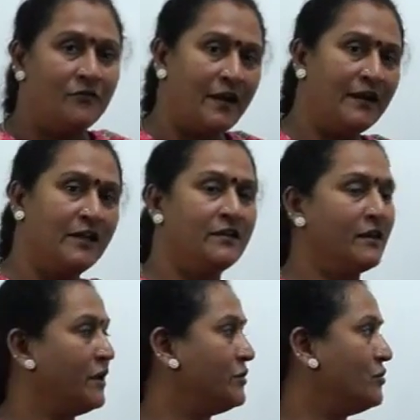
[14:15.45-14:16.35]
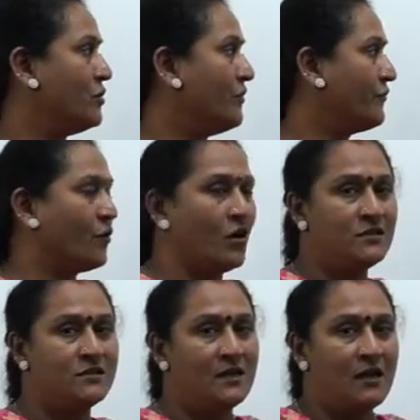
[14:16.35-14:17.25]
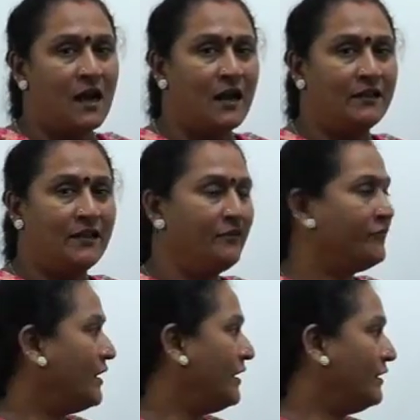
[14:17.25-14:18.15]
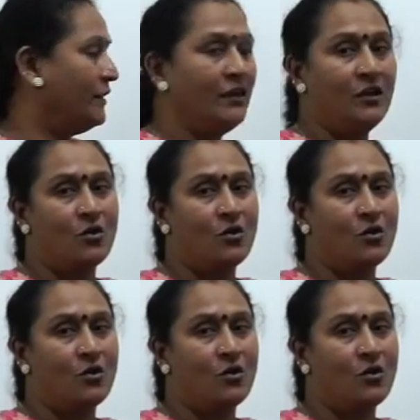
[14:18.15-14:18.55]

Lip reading: finding the ratio of cost, and then finding the